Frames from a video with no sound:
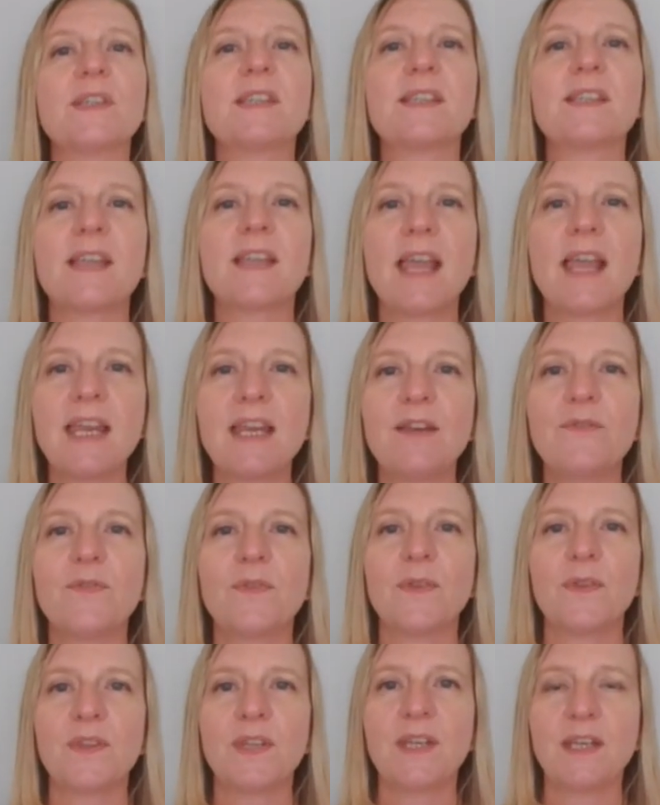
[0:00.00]
save
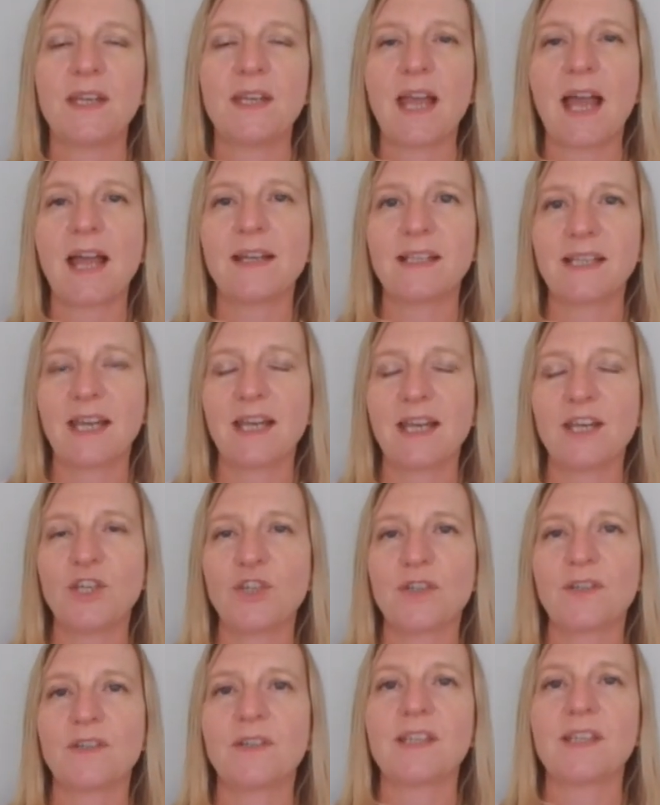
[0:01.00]
the
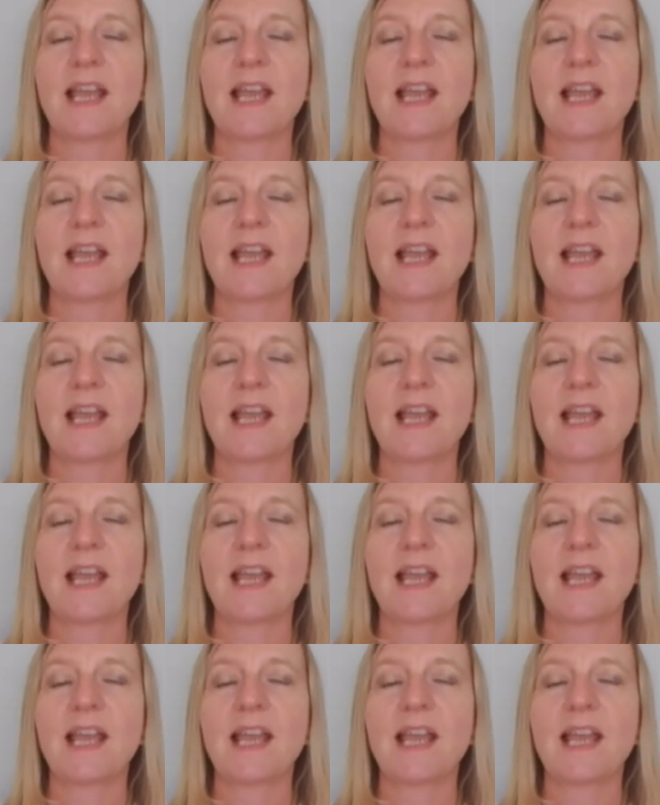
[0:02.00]
annotations